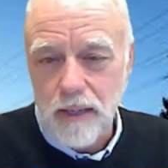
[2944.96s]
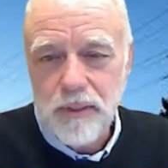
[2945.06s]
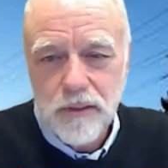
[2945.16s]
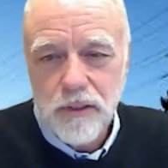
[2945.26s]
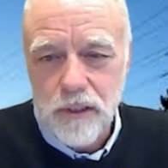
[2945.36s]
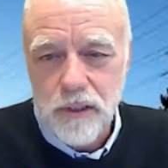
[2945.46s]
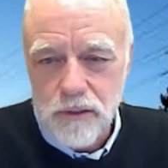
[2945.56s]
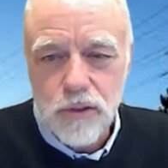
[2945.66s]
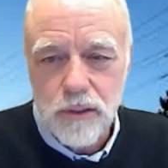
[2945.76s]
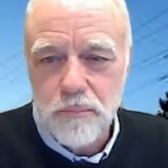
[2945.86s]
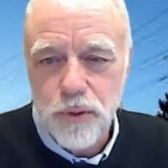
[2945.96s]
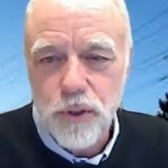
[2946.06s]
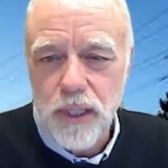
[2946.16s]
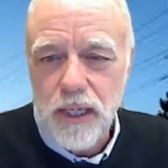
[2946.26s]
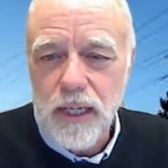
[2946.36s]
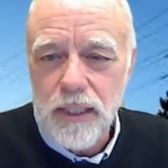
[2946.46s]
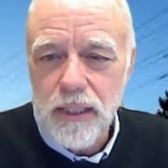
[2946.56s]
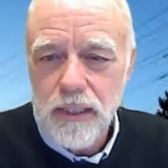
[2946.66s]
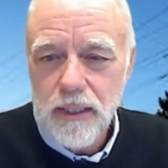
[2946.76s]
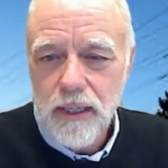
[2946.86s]
I mean, you could, you could put
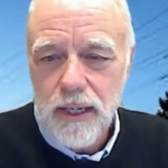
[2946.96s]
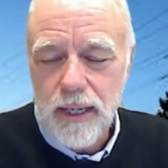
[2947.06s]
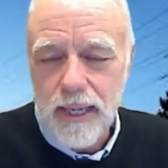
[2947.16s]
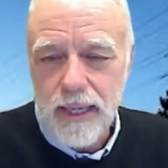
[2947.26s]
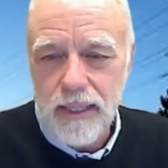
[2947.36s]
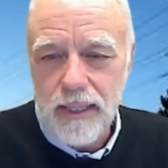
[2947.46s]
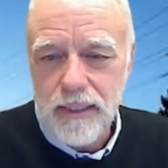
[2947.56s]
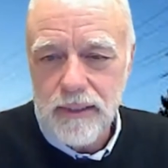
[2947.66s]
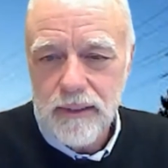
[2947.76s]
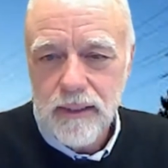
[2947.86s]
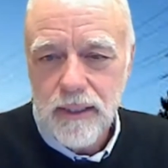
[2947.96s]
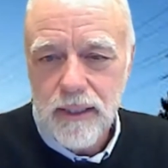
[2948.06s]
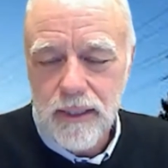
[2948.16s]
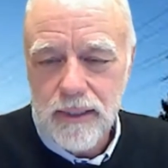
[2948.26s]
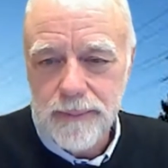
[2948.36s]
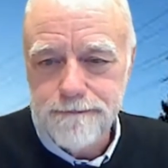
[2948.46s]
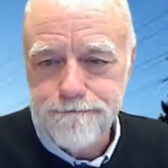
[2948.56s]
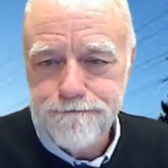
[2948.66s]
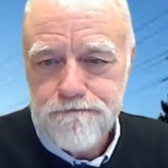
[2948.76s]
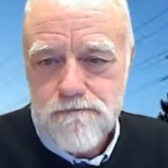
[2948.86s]
in a,
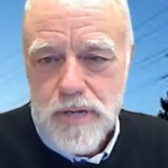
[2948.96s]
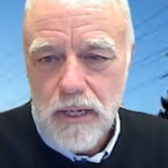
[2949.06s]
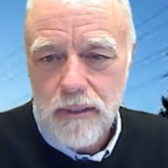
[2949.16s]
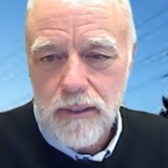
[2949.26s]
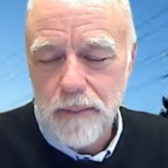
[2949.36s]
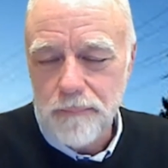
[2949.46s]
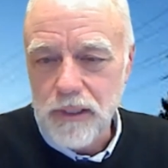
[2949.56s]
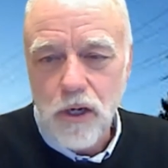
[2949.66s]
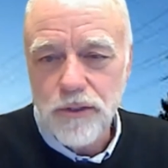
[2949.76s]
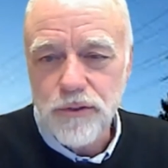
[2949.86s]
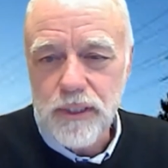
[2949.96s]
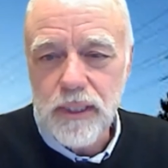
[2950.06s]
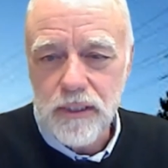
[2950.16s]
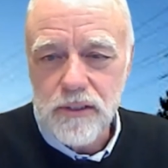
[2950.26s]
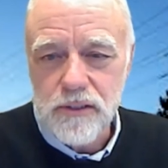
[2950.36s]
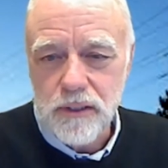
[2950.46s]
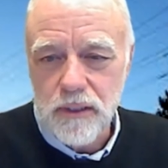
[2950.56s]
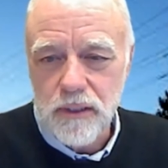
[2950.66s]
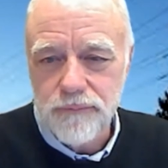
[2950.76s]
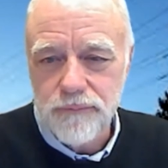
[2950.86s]
um, I mean, all you need is the,
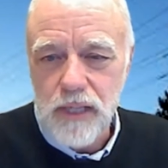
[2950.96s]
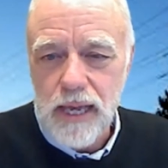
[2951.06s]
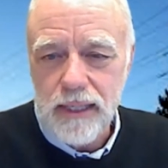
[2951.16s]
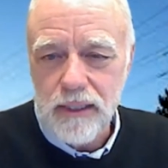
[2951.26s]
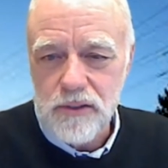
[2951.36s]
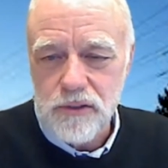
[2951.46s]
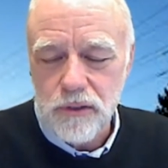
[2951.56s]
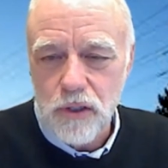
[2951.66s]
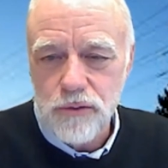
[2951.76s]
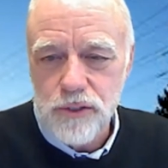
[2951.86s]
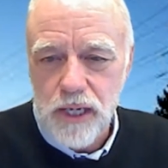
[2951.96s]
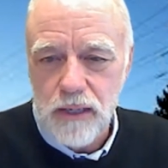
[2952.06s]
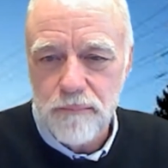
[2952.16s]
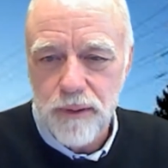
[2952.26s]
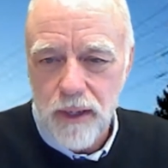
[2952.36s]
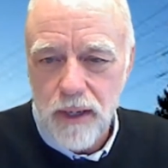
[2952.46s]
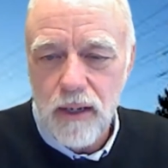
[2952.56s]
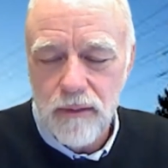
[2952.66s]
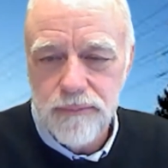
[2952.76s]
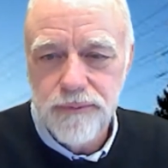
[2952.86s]
if you like, is the load shape
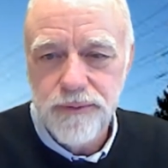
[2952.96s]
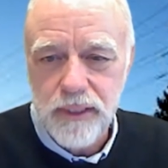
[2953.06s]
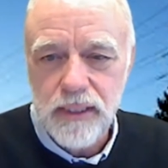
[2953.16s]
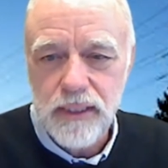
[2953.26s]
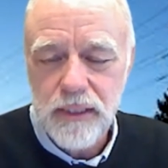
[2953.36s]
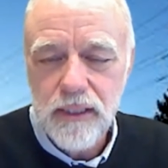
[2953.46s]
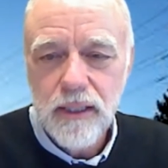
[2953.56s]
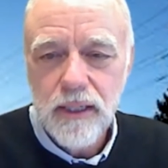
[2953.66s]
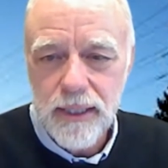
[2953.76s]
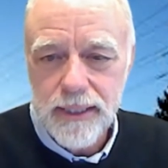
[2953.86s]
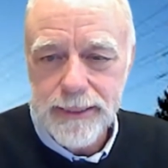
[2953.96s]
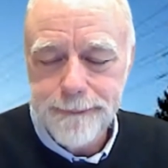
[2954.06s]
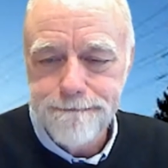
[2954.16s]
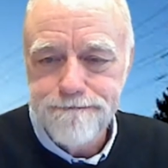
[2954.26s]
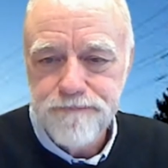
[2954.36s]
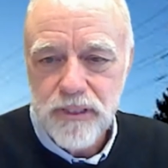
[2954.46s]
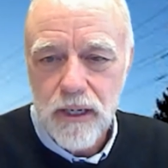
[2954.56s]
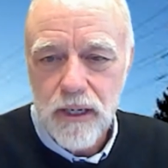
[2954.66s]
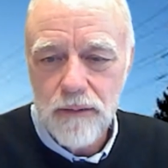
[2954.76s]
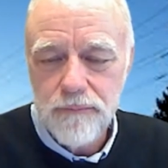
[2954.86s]
of the um,
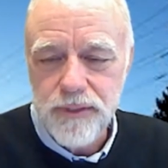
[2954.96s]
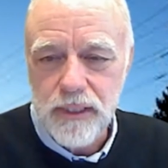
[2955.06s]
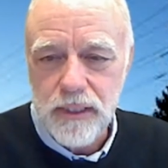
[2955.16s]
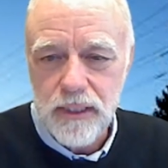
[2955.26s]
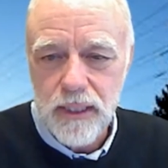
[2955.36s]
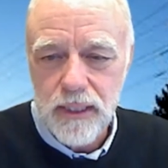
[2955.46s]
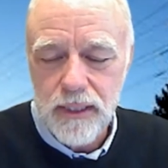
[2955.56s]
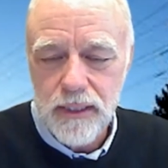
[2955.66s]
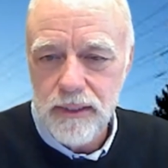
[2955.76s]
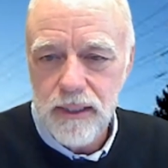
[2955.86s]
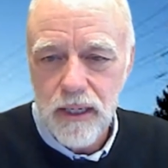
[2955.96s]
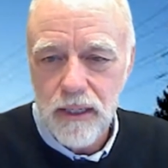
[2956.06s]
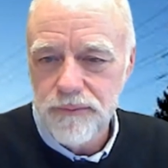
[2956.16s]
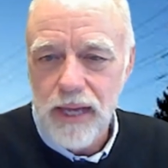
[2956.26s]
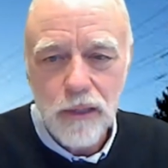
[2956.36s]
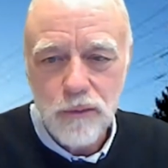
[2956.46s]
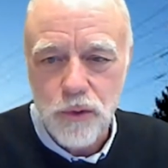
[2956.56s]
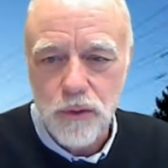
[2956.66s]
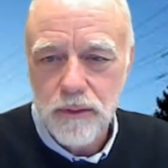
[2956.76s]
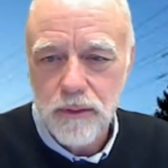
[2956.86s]
of the uh, of the
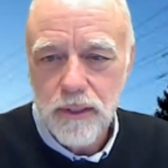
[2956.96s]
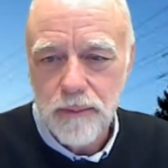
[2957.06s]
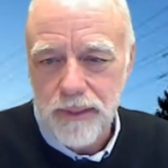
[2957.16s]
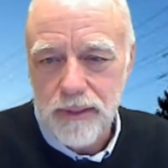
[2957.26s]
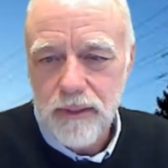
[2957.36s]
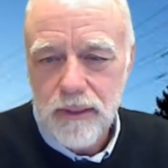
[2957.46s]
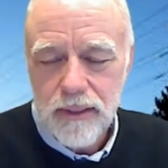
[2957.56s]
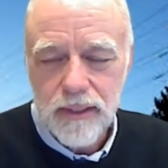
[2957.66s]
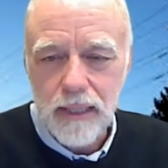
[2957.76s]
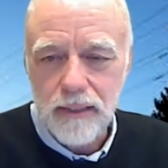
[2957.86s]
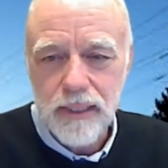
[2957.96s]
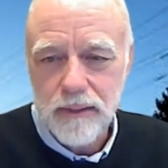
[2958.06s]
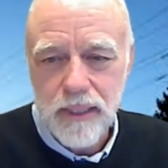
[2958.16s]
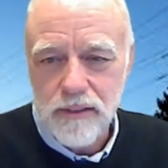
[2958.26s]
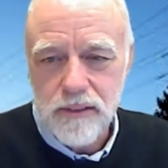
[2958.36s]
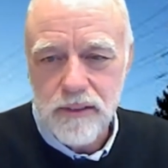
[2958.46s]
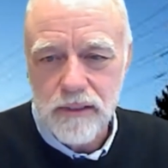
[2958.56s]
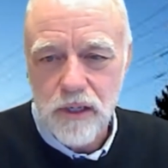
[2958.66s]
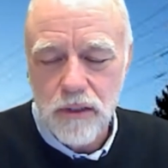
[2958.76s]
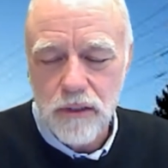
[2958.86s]
household. I mean that that that's
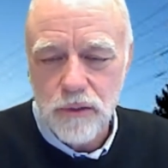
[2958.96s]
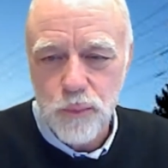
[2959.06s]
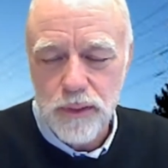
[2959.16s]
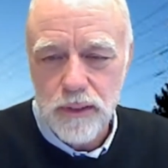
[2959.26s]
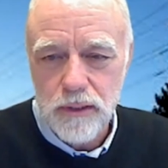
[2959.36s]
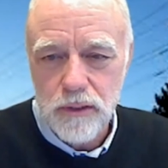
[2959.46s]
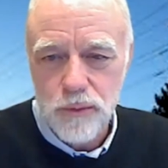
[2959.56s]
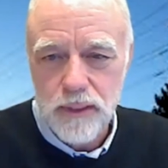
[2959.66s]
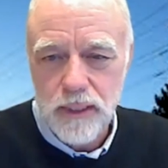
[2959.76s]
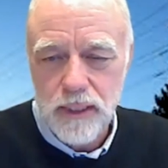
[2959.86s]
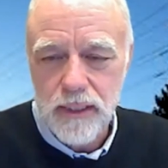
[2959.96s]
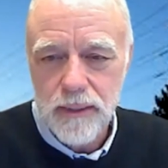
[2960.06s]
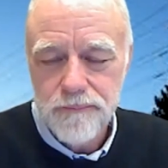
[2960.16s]
that's all you yep. need.